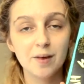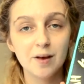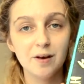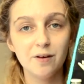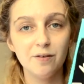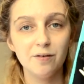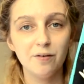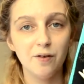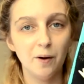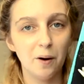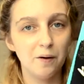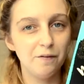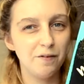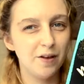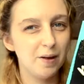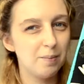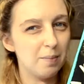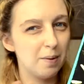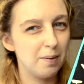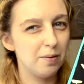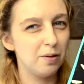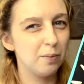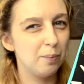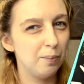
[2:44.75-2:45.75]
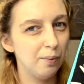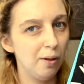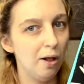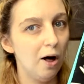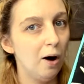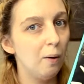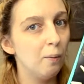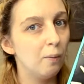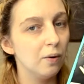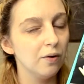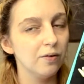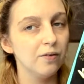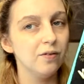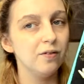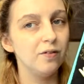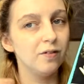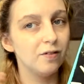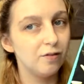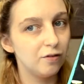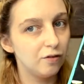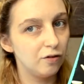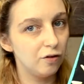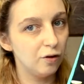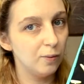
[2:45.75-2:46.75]
So I feel like maybe the plot wasn't
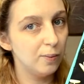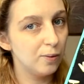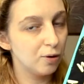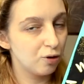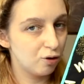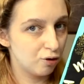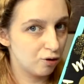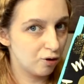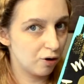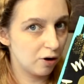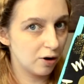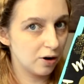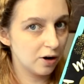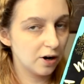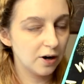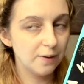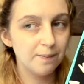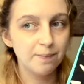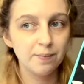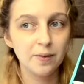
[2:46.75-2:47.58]
super strong,